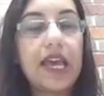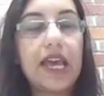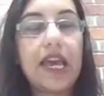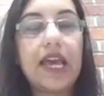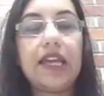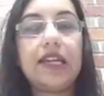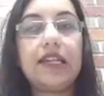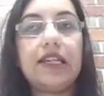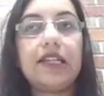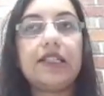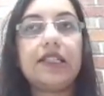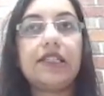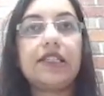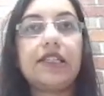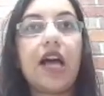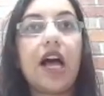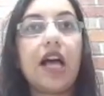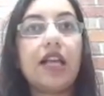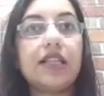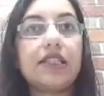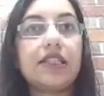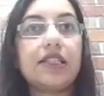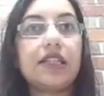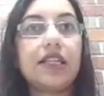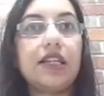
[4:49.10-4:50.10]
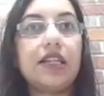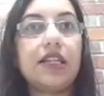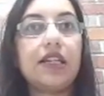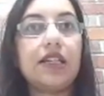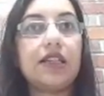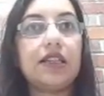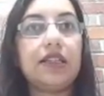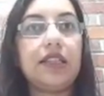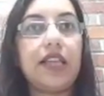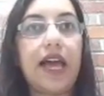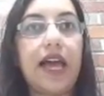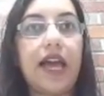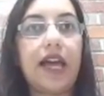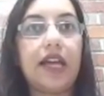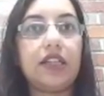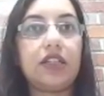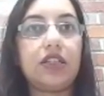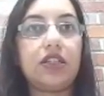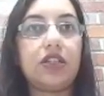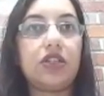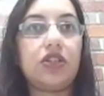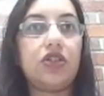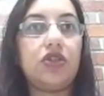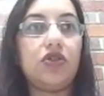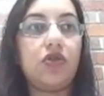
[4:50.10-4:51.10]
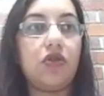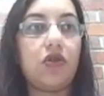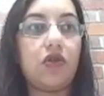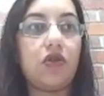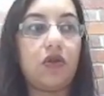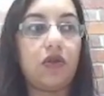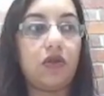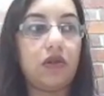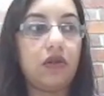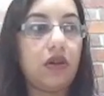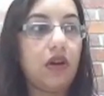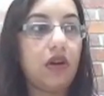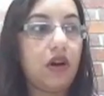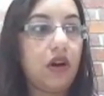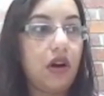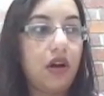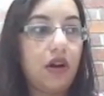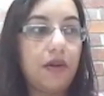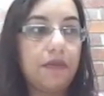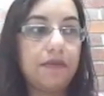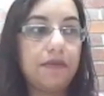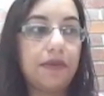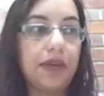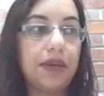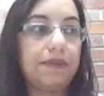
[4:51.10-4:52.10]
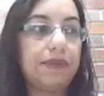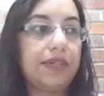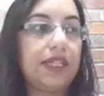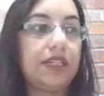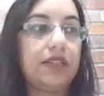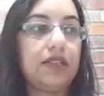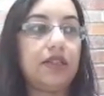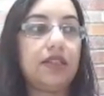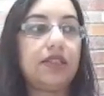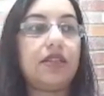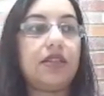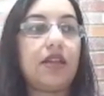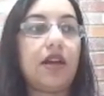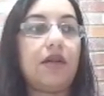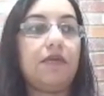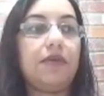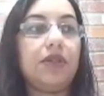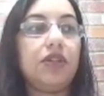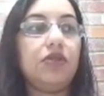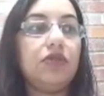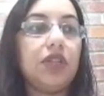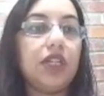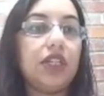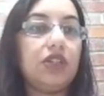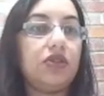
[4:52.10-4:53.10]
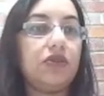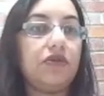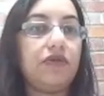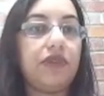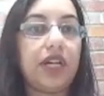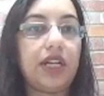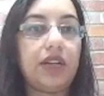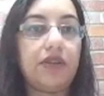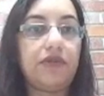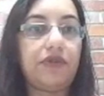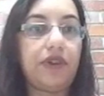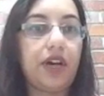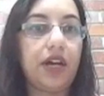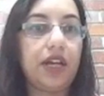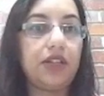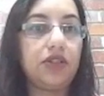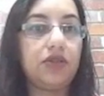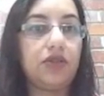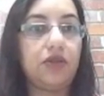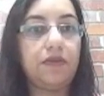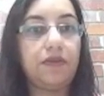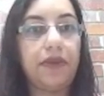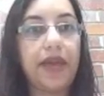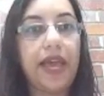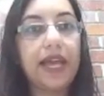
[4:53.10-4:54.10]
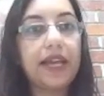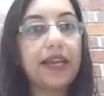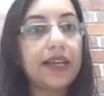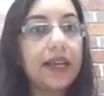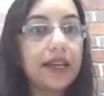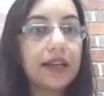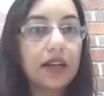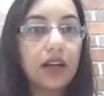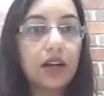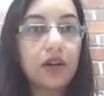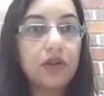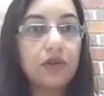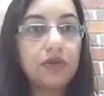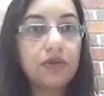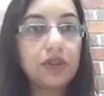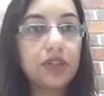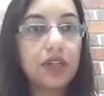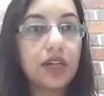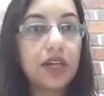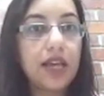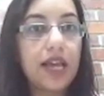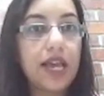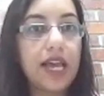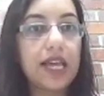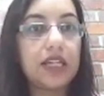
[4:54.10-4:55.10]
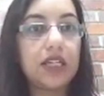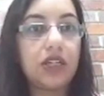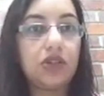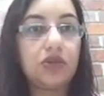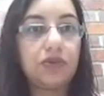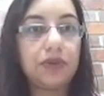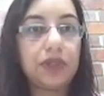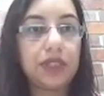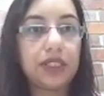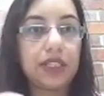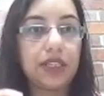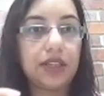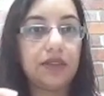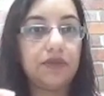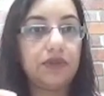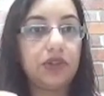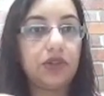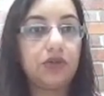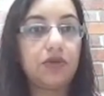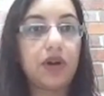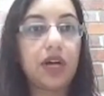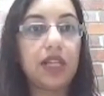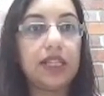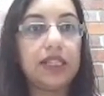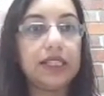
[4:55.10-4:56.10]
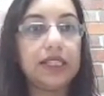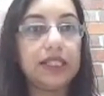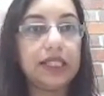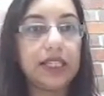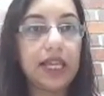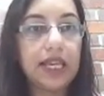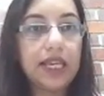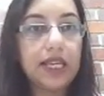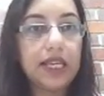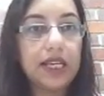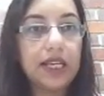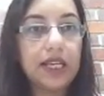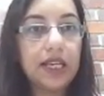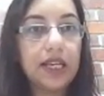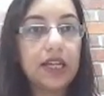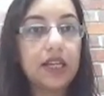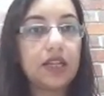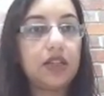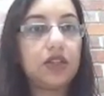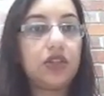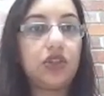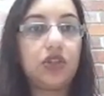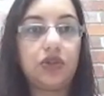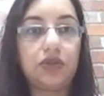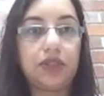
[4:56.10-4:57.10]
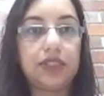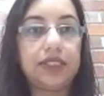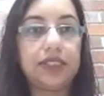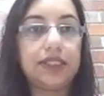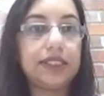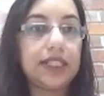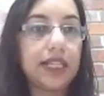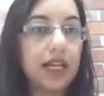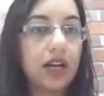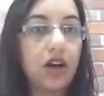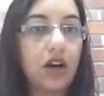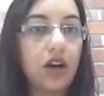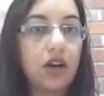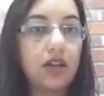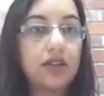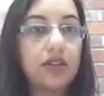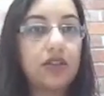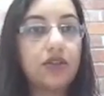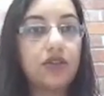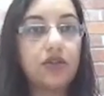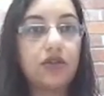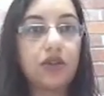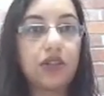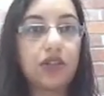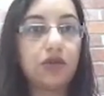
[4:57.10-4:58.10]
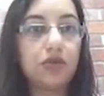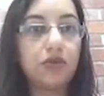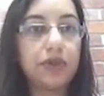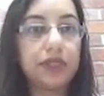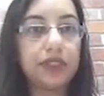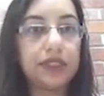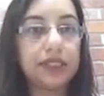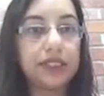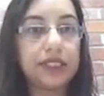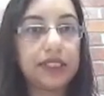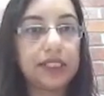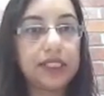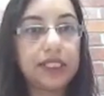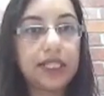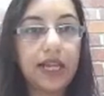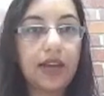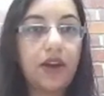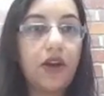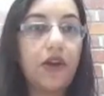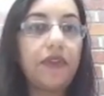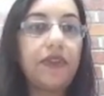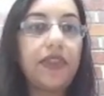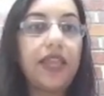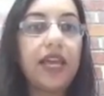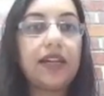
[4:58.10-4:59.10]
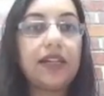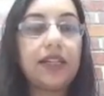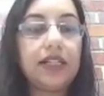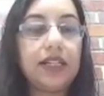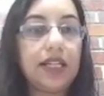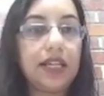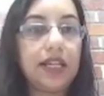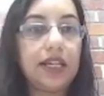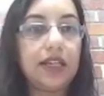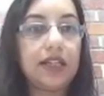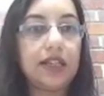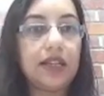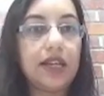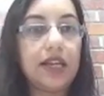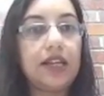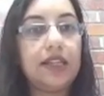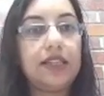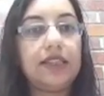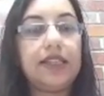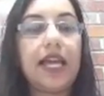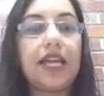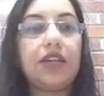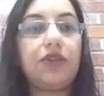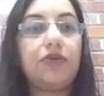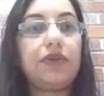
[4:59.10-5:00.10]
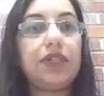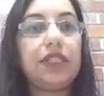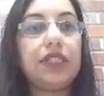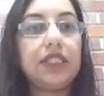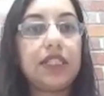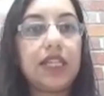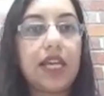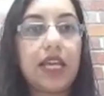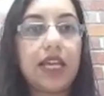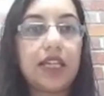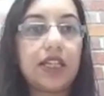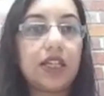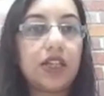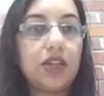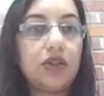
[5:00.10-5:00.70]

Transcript: and it's asking that your maybe some you need to verify your bank account, and it will give you a link to click on. So you will click on that link that will take